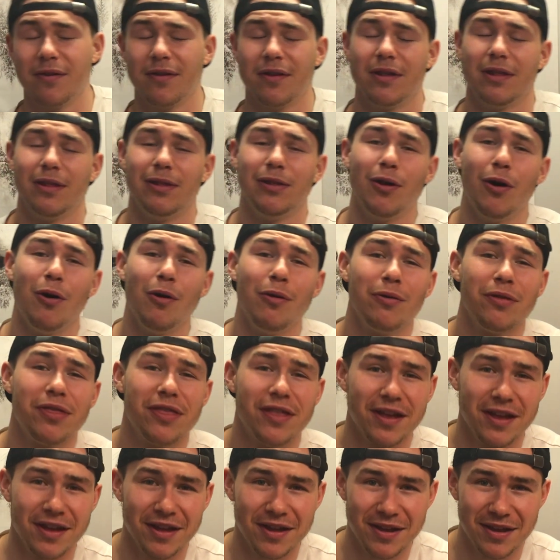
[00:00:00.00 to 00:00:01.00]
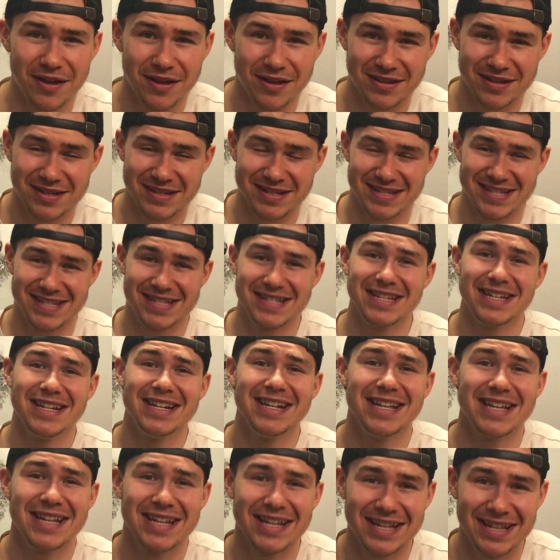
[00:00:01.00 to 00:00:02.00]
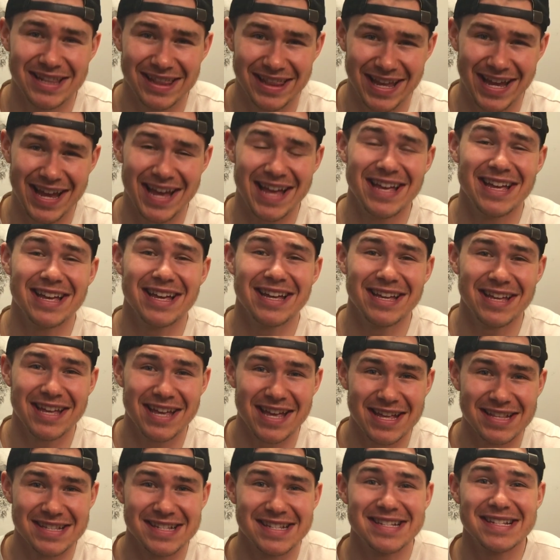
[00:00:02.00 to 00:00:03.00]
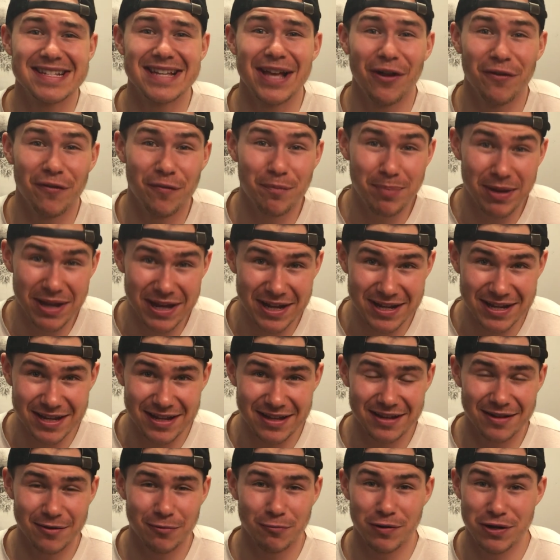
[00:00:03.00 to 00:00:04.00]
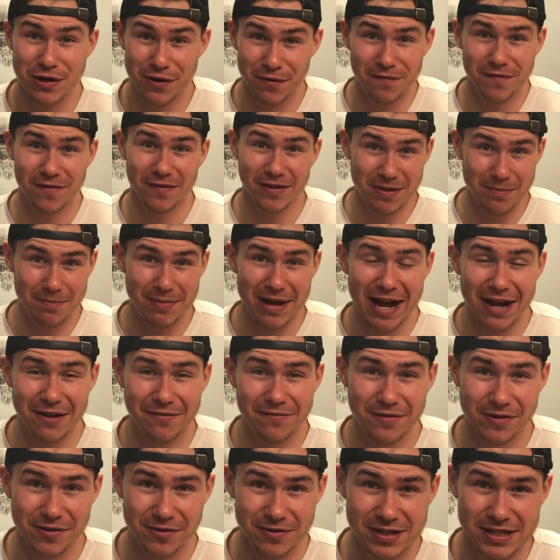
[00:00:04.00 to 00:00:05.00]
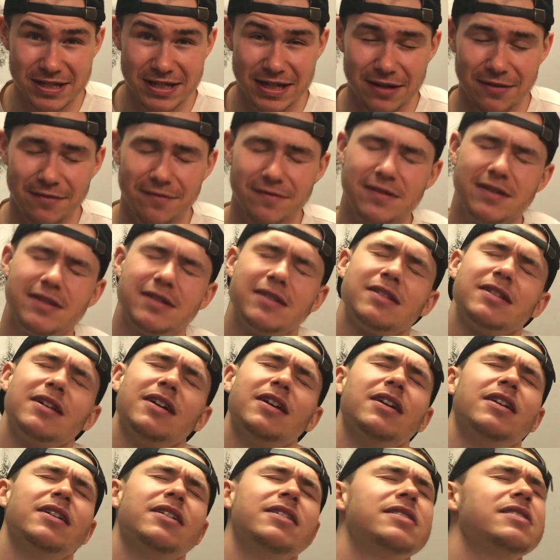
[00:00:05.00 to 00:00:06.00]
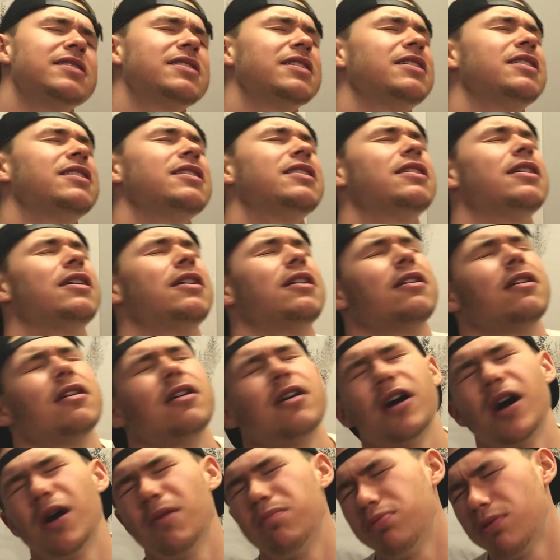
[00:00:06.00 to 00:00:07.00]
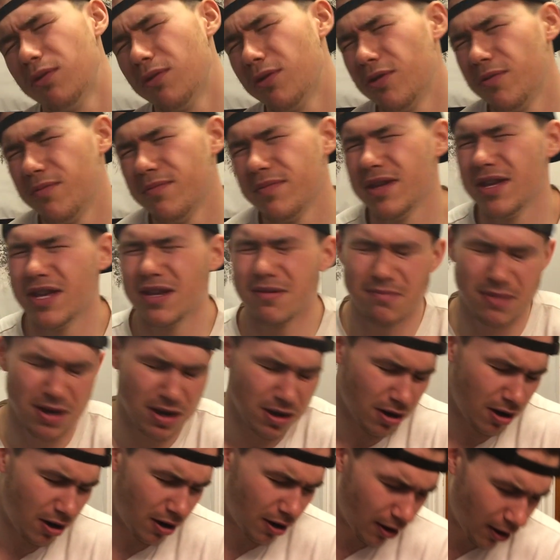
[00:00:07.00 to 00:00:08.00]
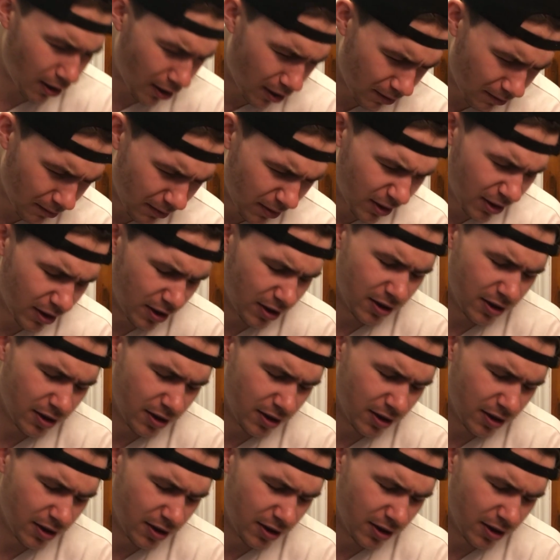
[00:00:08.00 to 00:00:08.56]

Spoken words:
loathing, sitting, laying in self-pity when you're feeling bad for yourself. He's sitting there, oh, poor me, my arm.